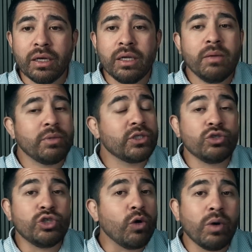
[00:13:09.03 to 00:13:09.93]
because you
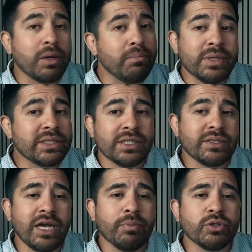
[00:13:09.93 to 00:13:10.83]
don't want to miss this
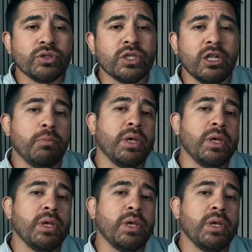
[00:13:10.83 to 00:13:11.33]
opportunity to be